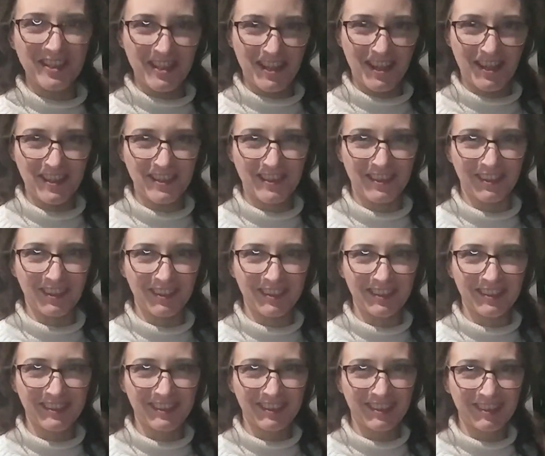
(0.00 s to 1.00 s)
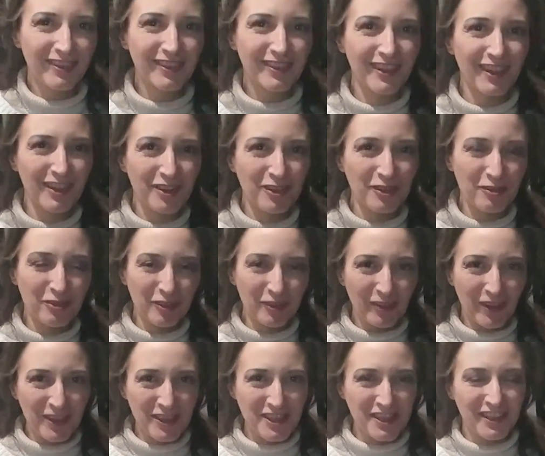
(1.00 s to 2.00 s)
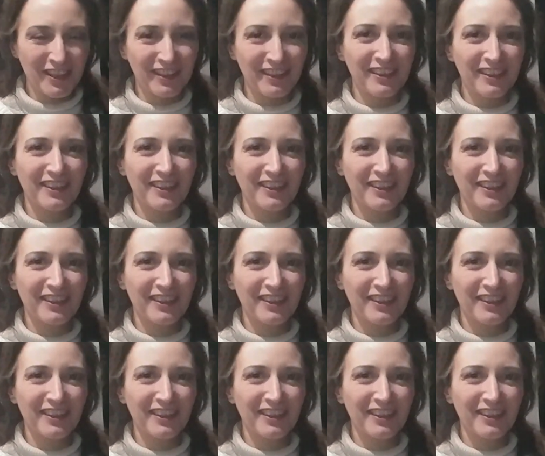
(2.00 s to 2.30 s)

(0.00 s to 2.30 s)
chestnuts. Thank you for watching.